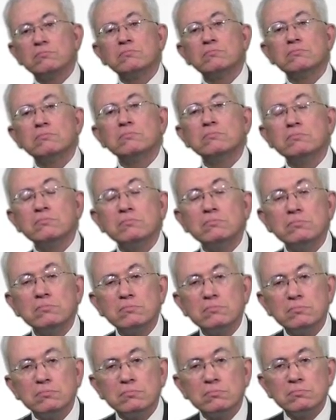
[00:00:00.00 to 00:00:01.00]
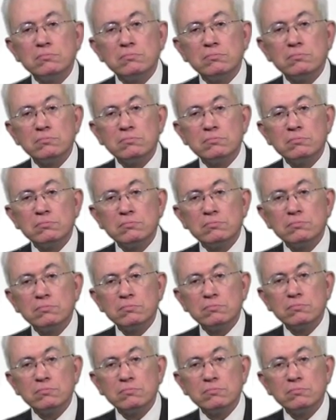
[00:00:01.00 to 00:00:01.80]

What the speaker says: (no one is talking)